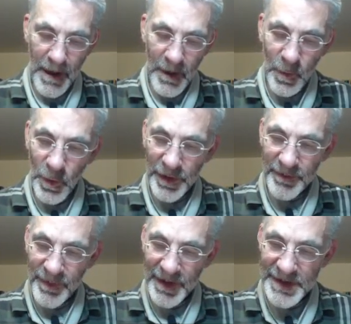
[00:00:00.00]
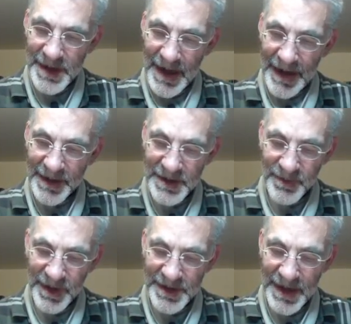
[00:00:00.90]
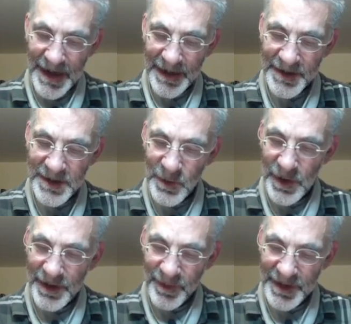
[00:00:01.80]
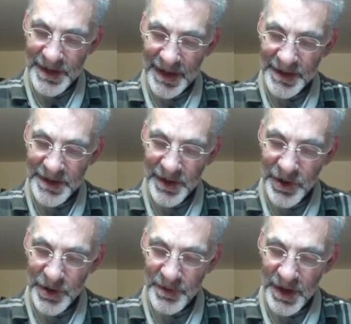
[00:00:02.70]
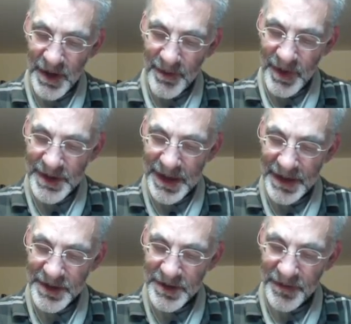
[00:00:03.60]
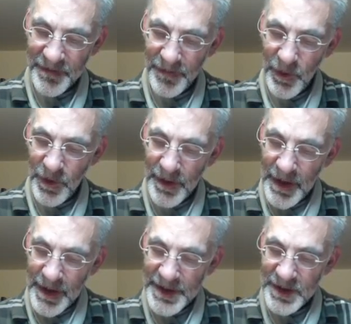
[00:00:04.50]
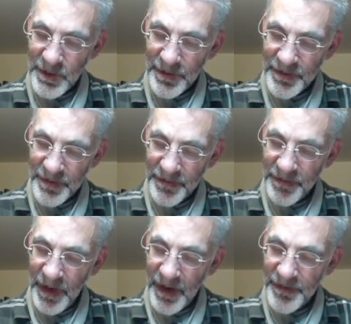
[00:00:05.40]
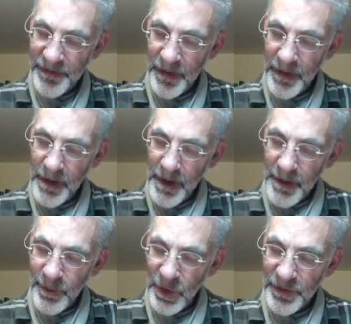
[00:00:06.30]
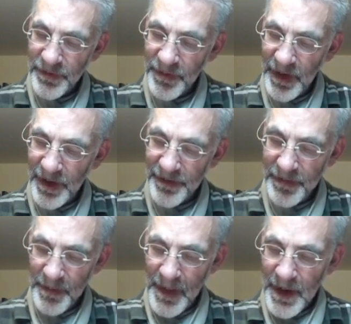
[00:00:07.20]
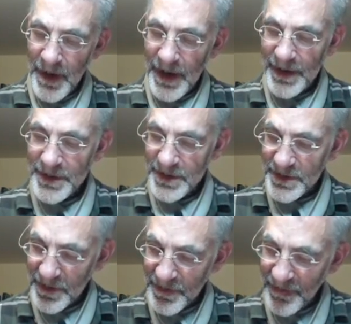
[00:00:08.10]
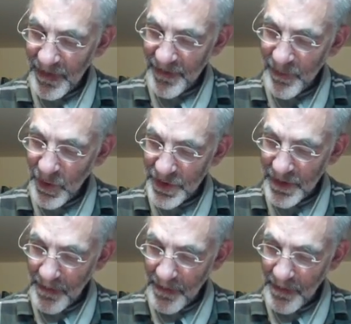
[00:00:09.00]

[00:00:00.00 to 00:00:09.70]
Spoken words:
1 plus x plus x squared plus x cubed plus x to the 4 is equivalent to 5 mod 5. And sorry, 5 mod,